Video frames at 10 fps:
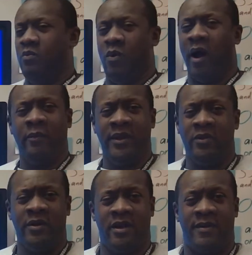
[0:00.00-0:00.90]
Why are we
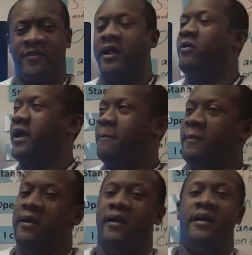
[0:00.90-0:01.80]
learning about that? Okay,
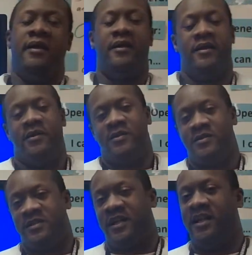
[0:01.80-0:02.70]

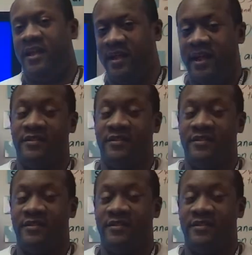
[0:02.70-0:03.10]
here's the key,